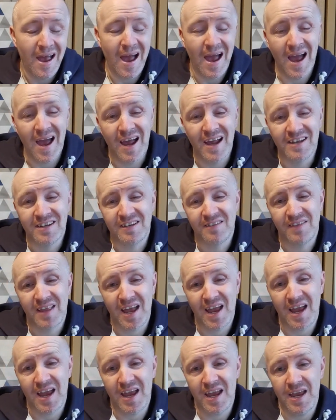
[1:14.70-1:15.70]
and
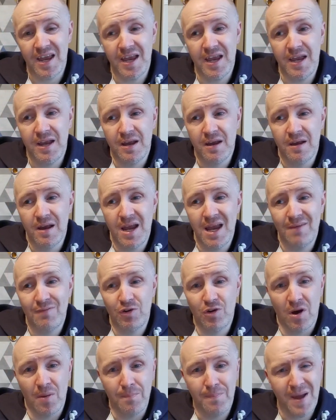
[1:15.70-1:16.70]
they either
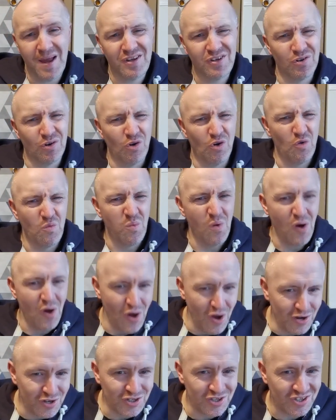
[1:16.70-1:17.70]
got better or
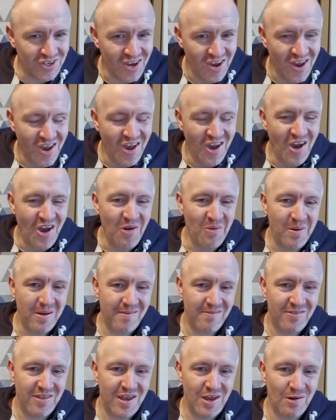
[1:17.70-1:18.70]
worse
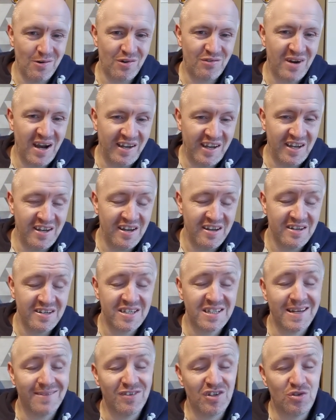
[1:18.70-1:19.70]
with the upgraded
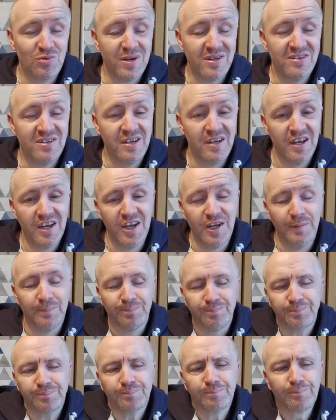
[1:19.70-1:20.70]

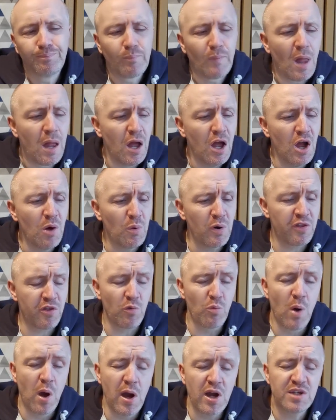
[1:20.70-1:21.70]
720E. One of the
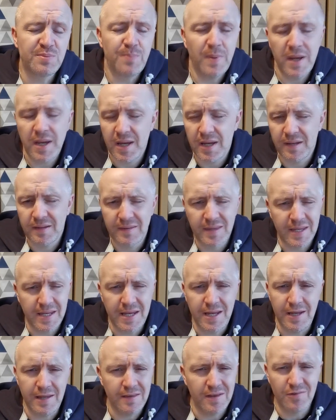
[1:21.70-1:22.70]
worst being
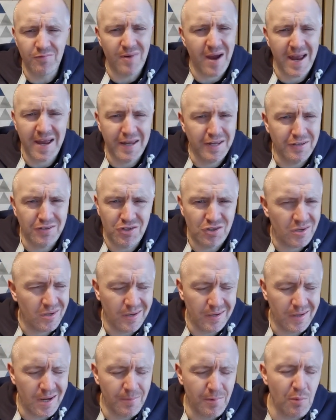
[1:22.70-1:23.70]
the range,
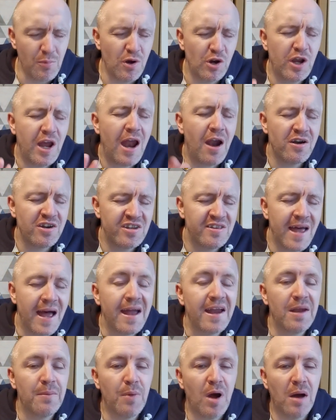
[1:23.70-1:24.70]
you know, but we'll get onto that
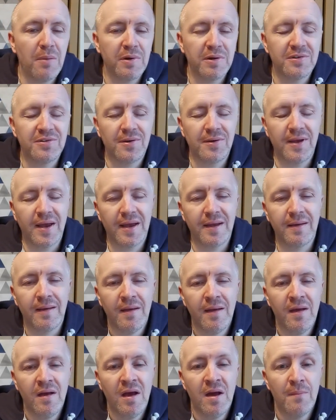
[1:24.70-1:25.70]
in a moment, okay?
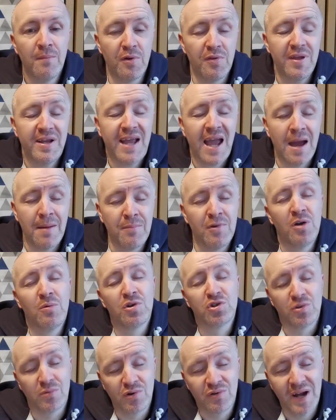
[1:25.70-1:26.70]
But the camera
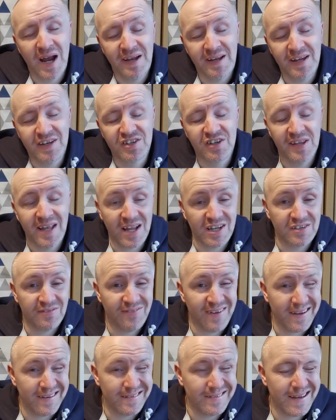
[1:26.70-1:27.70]
was upgraded, so that's
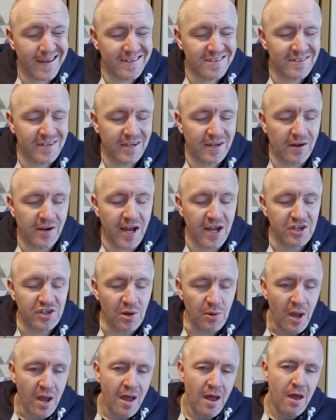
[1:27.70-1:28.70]
fantastic. Okay,
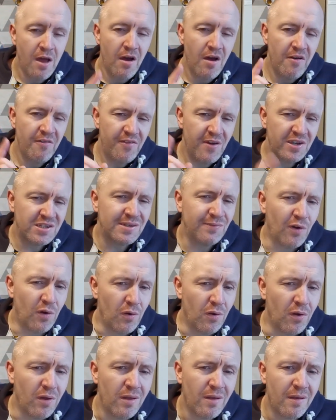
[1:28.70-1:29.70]
so first of
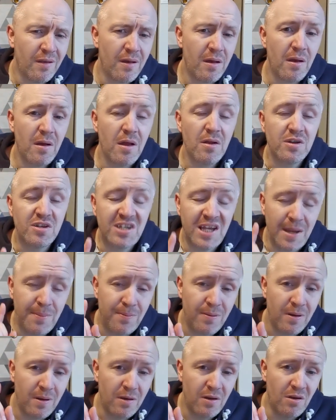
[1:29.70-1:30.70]
all,
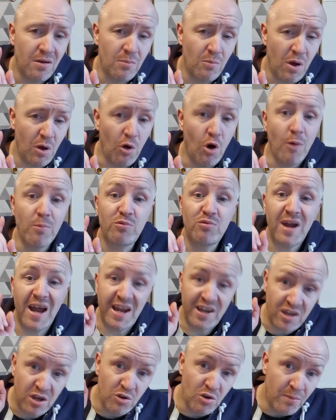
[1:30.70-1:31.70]

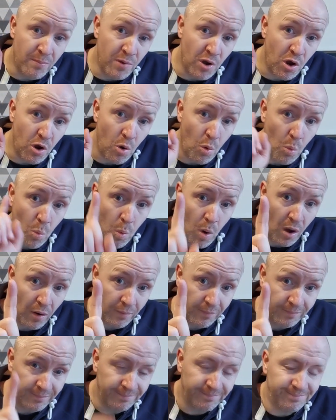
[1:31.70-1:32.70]
upgrade number 1.